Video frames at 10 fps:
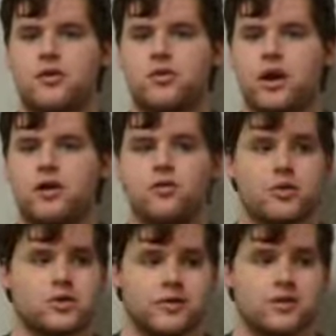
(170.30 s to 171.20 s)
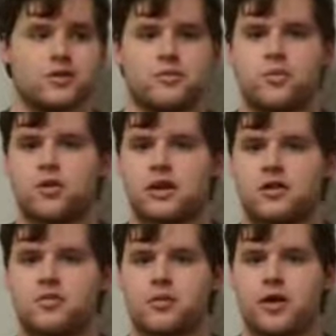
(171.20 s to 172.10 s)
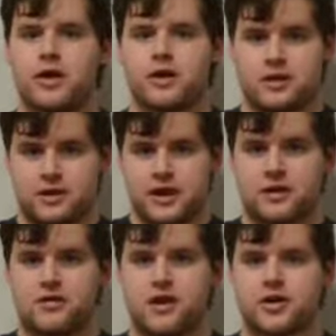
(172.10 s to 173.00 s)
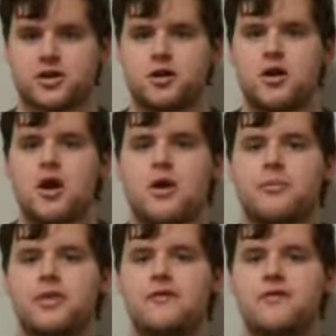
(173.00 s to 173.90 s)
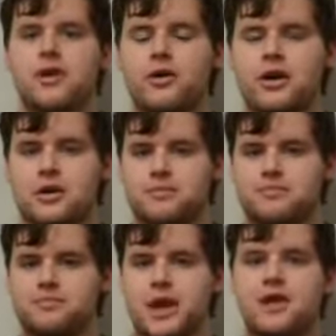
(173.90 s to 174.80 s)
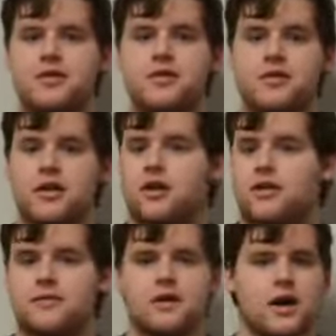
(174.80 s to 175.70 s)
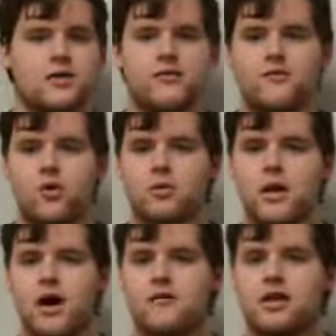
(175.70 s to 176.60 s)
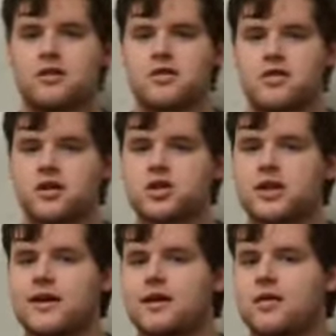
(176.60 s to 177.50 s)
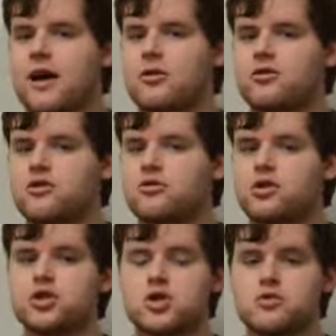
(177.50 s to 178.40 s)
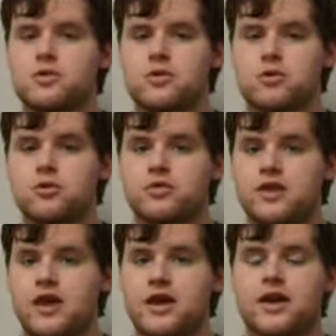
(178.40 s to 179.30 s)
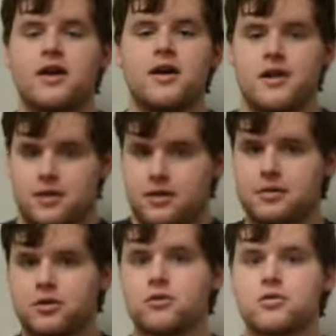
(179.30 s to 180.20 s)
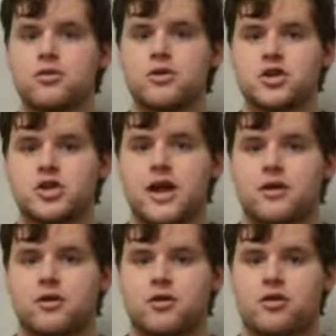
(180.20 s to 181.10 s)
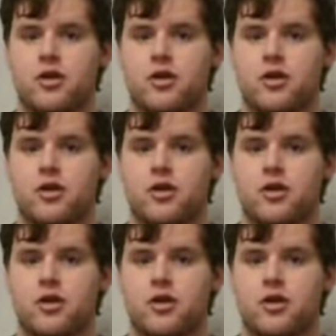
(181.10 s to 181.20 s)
ways, which Vincent will explain in the next section. But the very basic kind of form of it is essentially it allows you to tune through the channels,